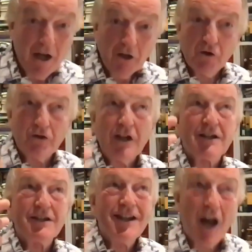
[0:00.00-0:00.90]
Goodness
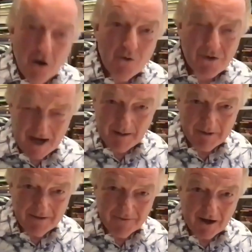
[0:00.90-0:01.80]
knows how
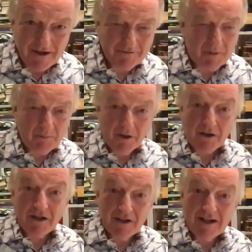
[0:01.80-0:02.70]
many vines have been
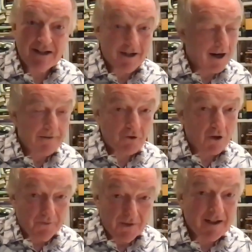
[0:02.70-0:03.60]
planted this year. I haven't got
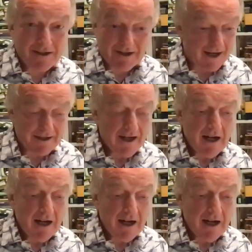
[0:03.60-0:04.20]
the figures yet.